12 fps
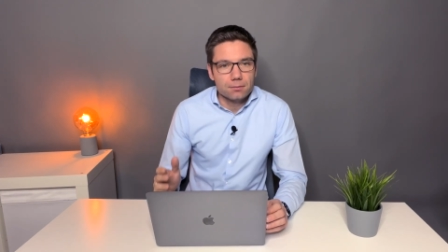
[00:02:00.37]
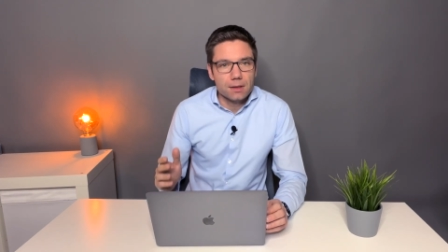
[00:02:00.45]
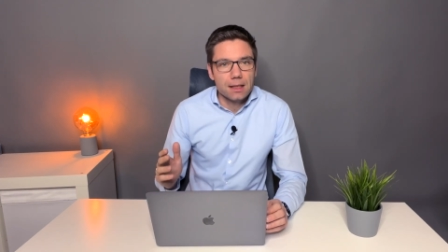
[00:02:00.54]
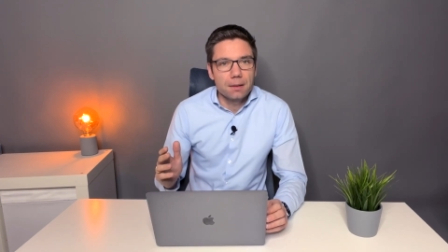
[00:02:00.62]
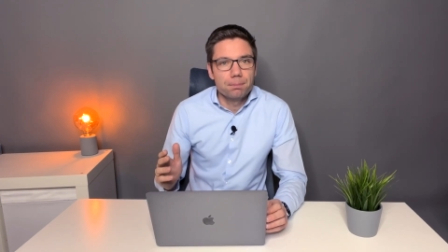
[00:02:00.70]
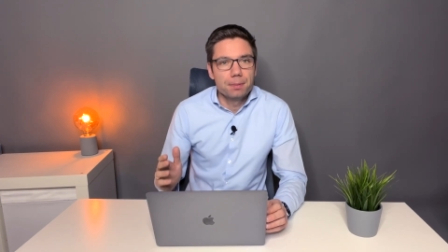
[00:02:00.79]

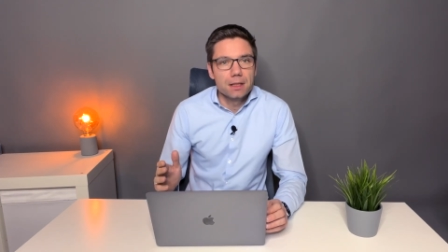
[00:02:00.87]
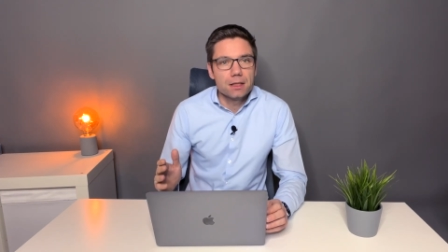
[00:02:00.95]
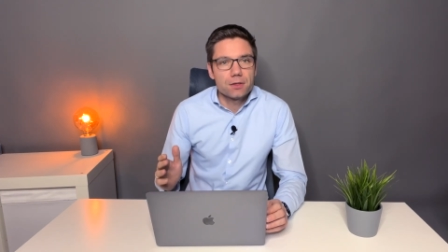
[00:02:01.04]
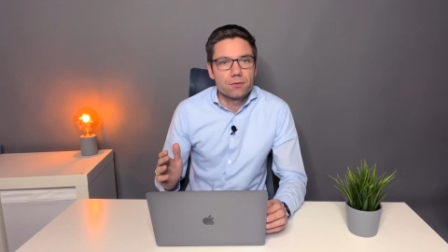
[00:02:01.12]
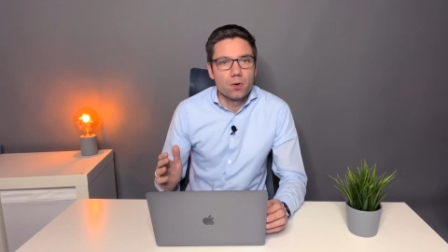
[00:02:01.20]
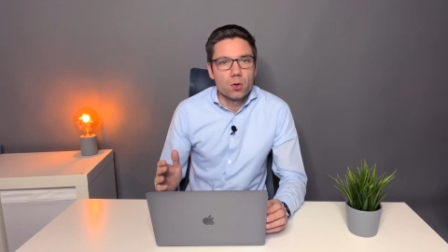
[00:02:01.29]
And Bill's
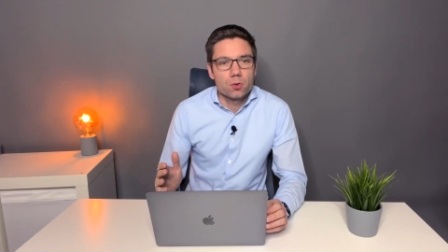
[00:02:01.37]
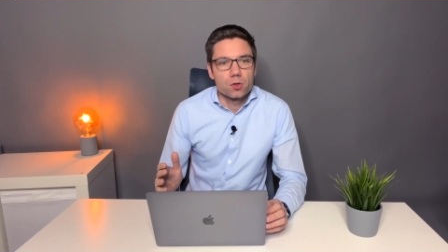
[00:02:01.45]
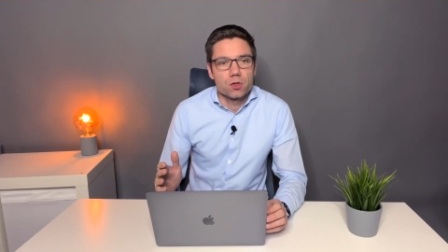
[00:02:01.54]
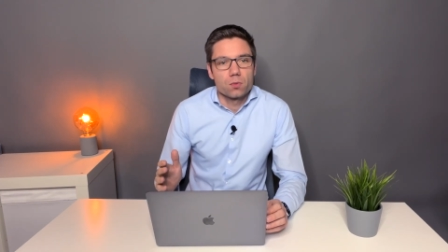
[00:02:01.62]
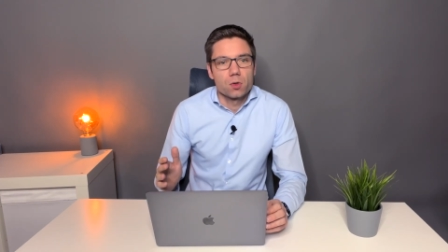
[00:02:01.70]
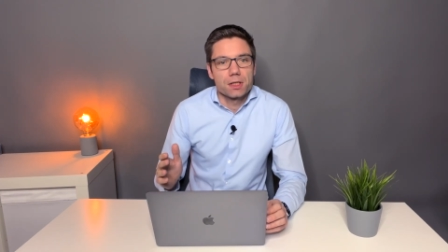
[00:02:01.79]

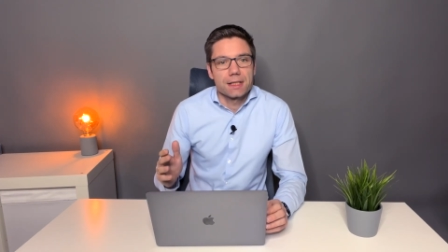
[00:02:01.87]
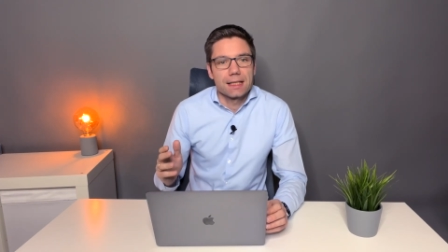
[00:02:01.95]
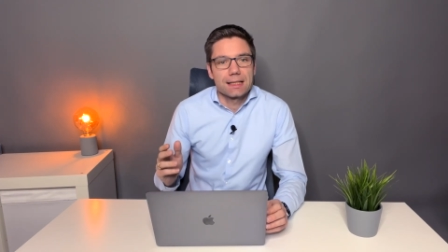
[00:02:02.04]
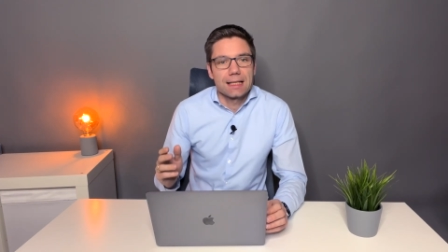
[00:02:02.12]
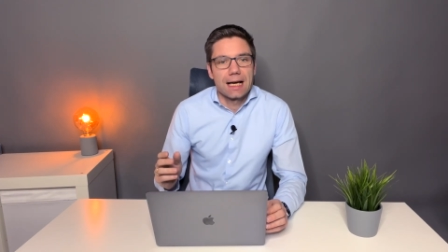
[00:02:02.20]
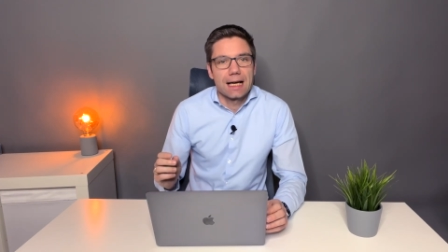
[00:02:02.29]
focus was at
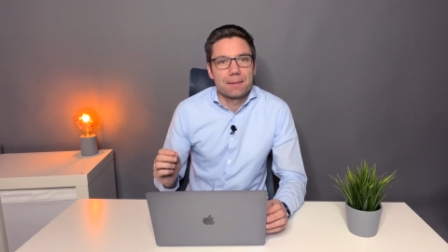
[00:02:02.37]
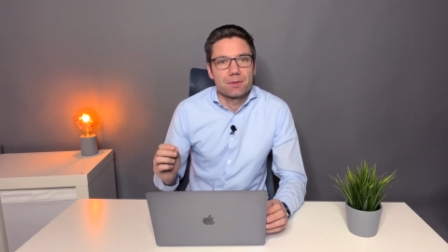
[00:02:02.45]
times